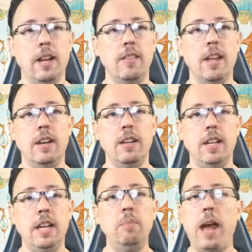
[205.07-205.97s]
And then
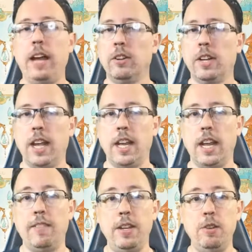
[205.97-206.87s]
in Backer Kit,
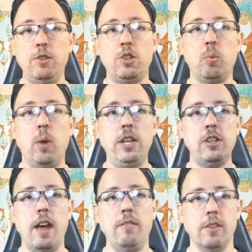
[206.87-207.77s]
if you switch
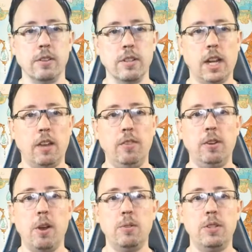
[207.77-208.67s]
levels, like if you
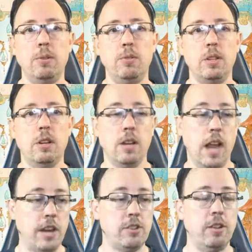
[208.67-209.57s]
go to
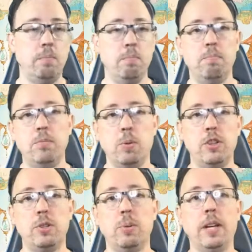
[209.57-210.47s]
actually
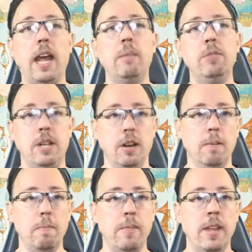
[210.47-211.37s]
switch to a game
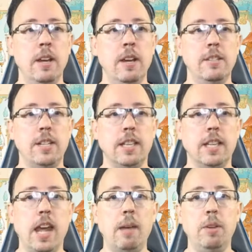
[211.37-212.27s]
tier to get the
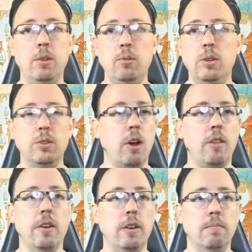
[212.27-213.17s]
game, you lose all
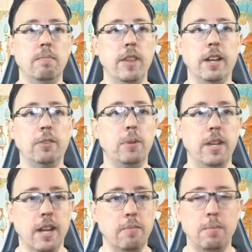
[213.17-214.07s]
the things we
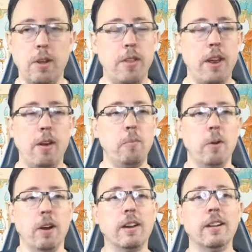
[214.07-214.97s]
did. All that hard
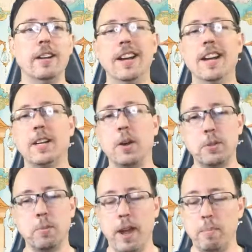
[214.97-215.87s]
work goes
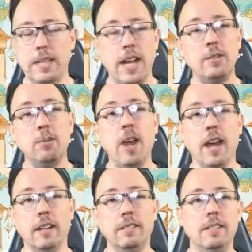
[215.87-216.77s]
away, but that's okay.